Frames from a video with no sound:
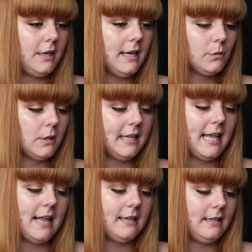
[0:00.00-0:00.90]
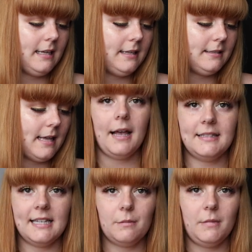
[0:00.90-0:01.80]
the next one again is a
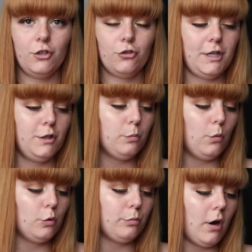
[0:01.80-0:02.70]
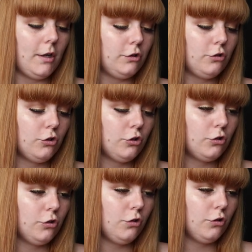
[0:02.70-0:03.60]
Sesame Street sports bra and
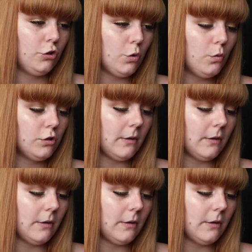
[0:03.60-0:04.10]
shorts.